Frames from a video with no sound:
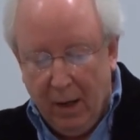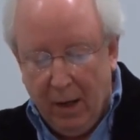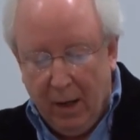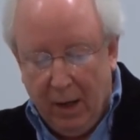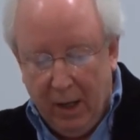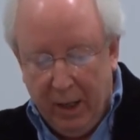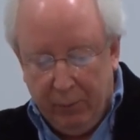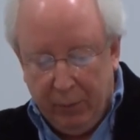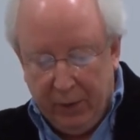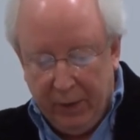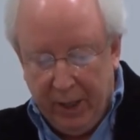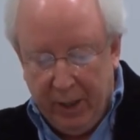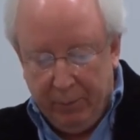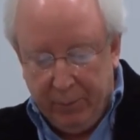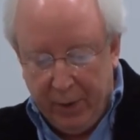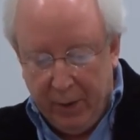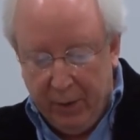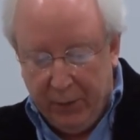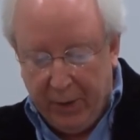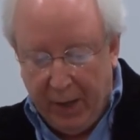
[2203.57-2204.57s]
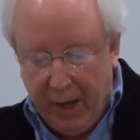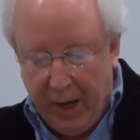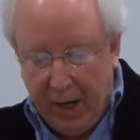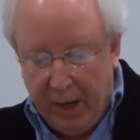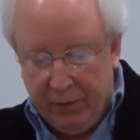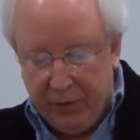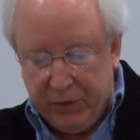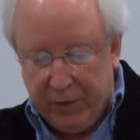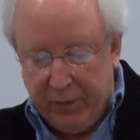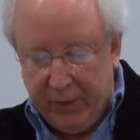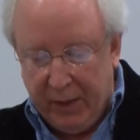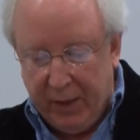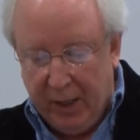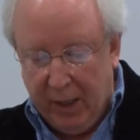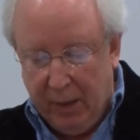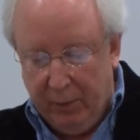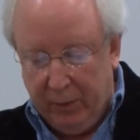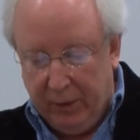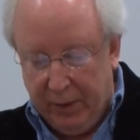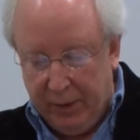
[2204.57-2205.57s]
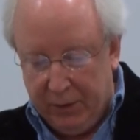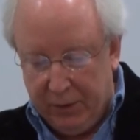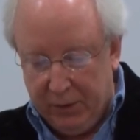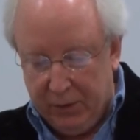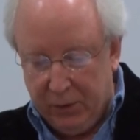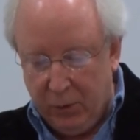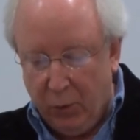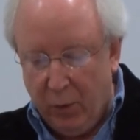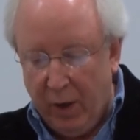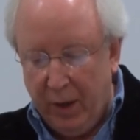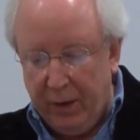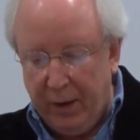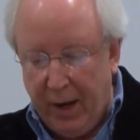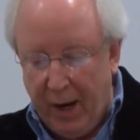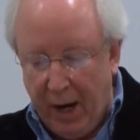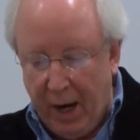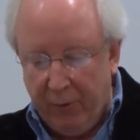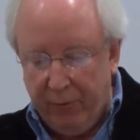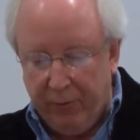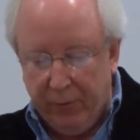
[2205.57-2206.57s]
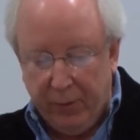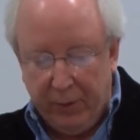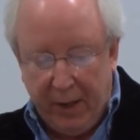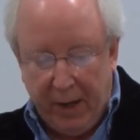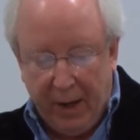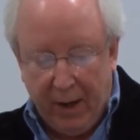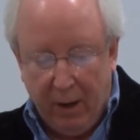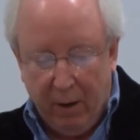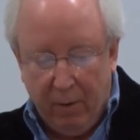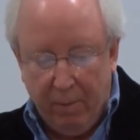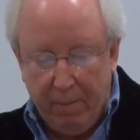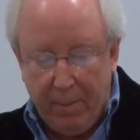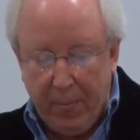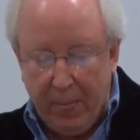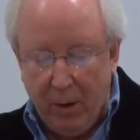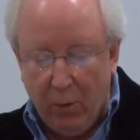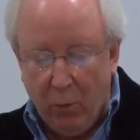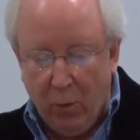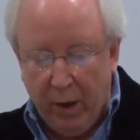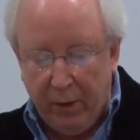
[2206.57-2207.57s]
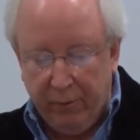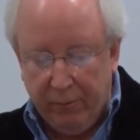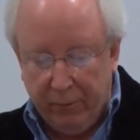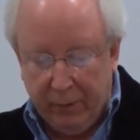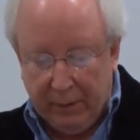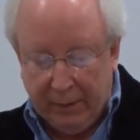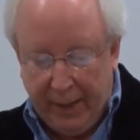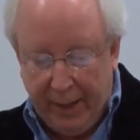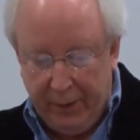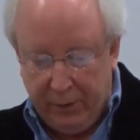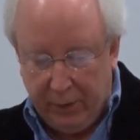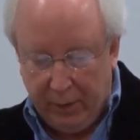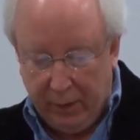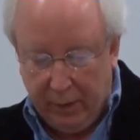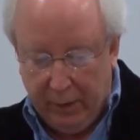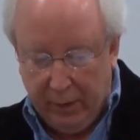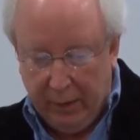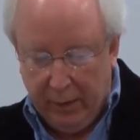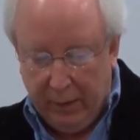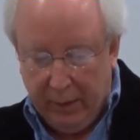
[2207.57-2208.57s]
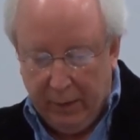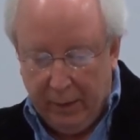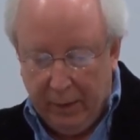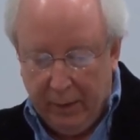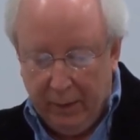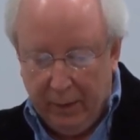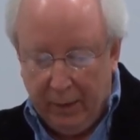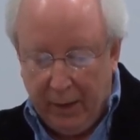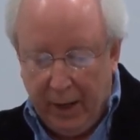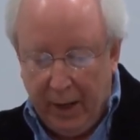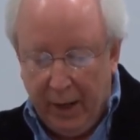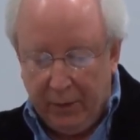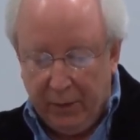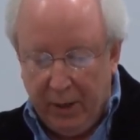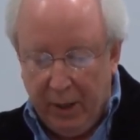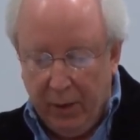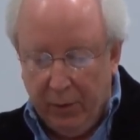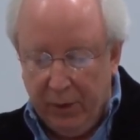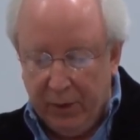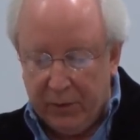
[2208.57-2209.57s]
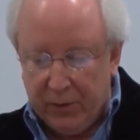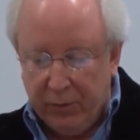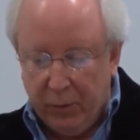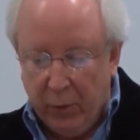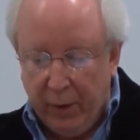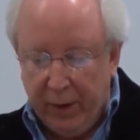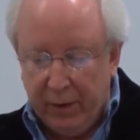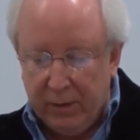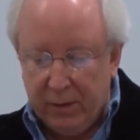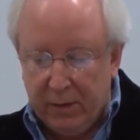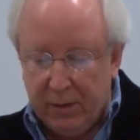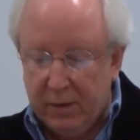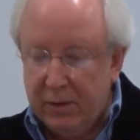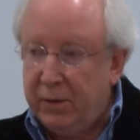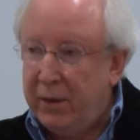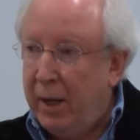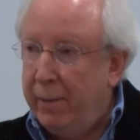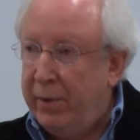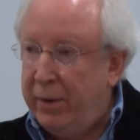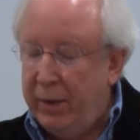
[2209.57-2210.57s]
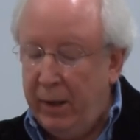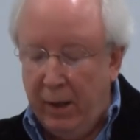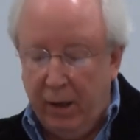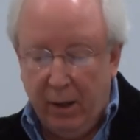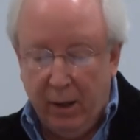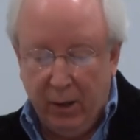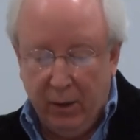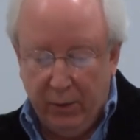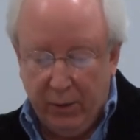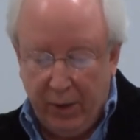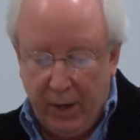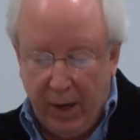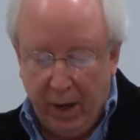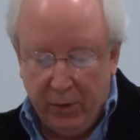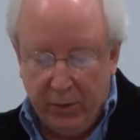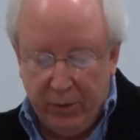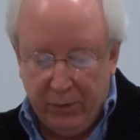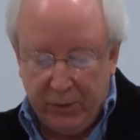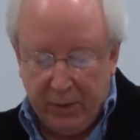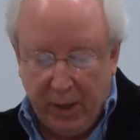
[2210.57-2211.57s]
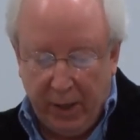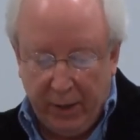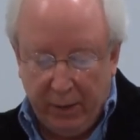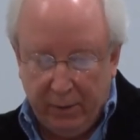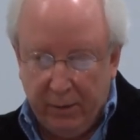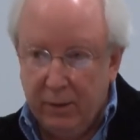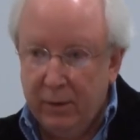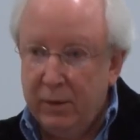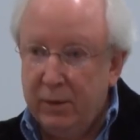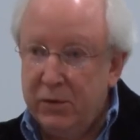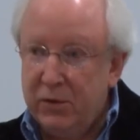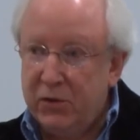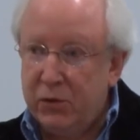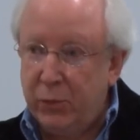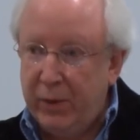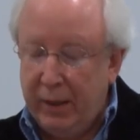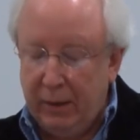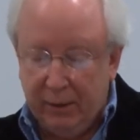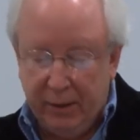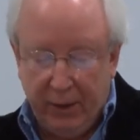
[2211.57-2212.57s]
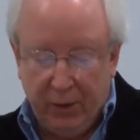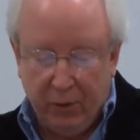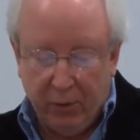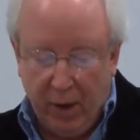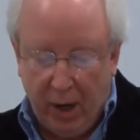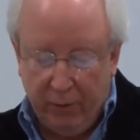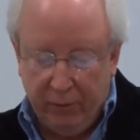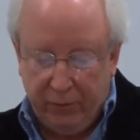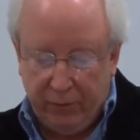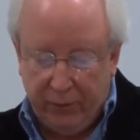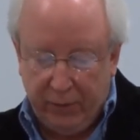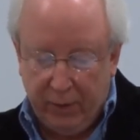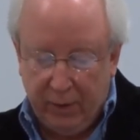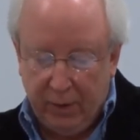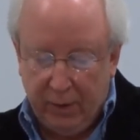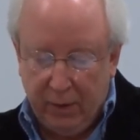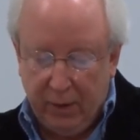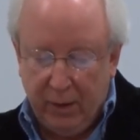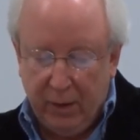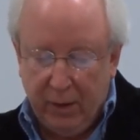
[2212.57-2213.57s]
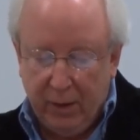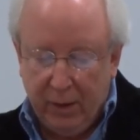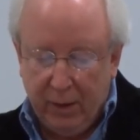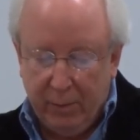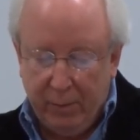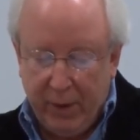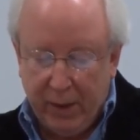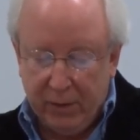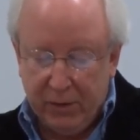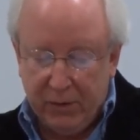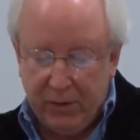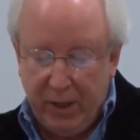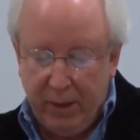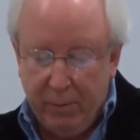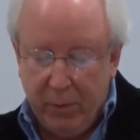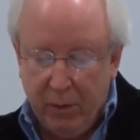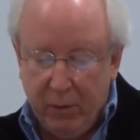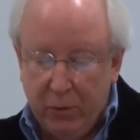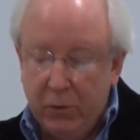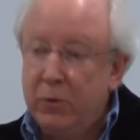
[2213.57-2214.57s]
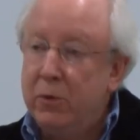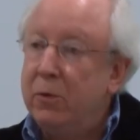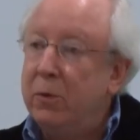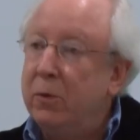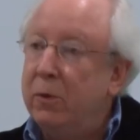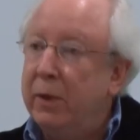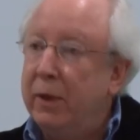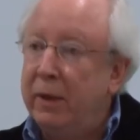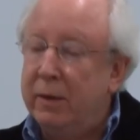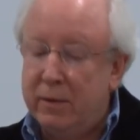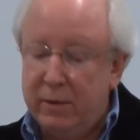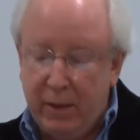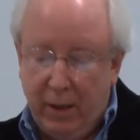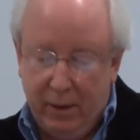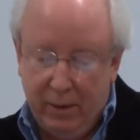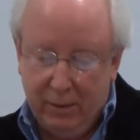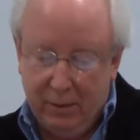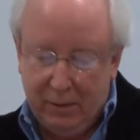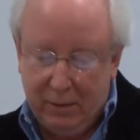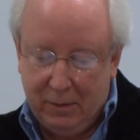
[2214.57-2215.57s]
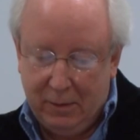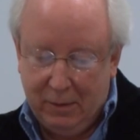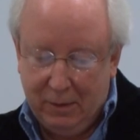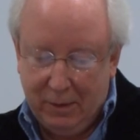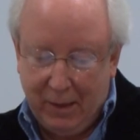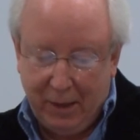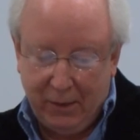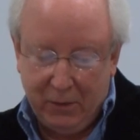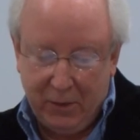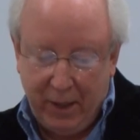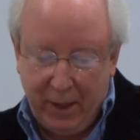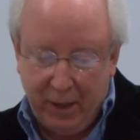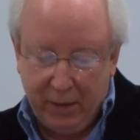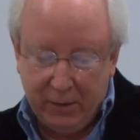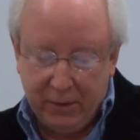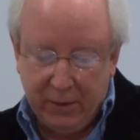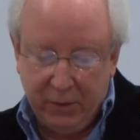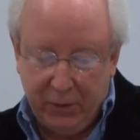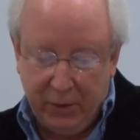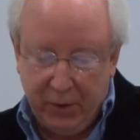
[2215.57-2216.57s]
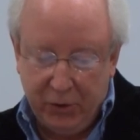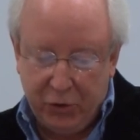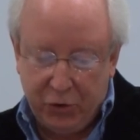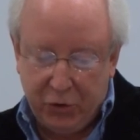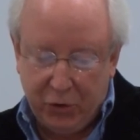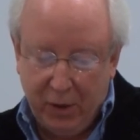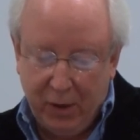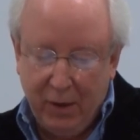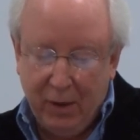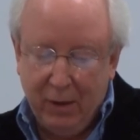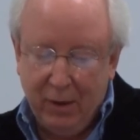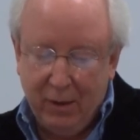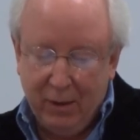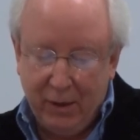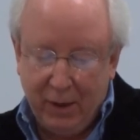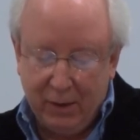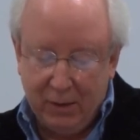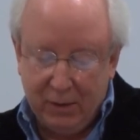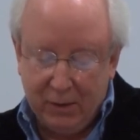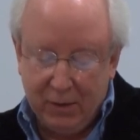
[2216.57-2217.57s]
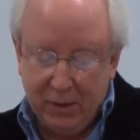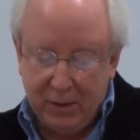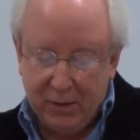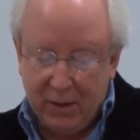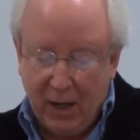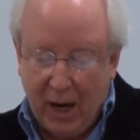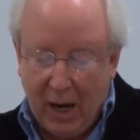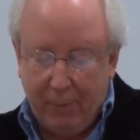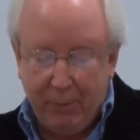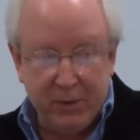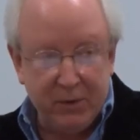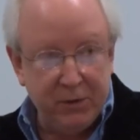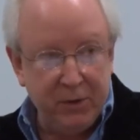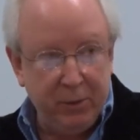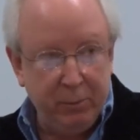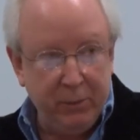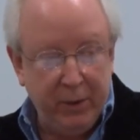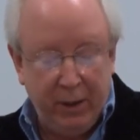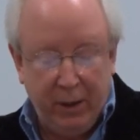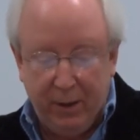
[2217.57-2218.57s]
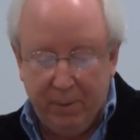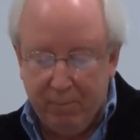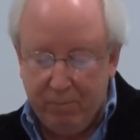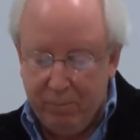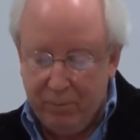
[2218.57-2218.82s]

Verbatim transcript: I plate both halves of the omelet, one half for now, one for later, and hear his voice, debonair, erudite, sweetly gruff. Merci beaucoup, he says, and takes a dish, then sits opposite me.